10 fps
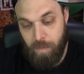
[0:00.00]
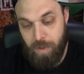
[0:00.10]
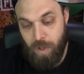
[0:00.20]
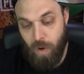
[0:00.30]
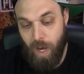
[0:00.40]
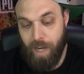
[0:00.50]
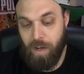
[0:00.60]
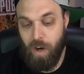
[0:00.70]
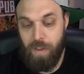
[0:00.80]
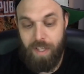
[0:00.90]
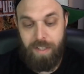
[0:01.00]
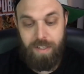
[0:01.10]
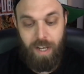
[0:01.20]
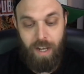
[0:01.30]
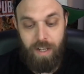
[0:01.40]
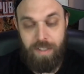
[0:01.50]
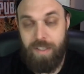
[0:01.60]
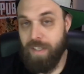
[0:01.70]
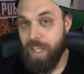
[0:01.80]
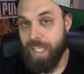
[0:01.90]
So I call this
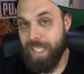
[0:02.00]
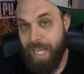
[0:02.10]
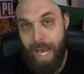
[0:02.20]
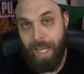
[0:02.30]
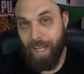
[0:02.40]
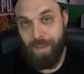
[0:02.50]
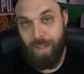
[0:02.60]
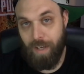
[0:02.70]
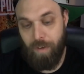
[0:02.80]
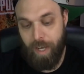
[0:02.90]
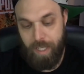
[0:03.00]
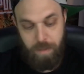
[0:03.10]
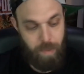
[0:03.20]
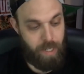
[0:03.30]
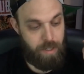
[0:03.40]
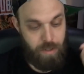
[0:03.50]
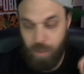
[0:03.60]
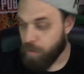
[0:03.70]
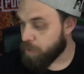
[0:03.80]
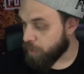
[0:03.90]
the snack and click phase, because
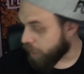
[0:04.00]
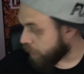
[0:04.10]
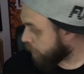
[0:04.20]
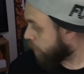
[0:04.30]
usually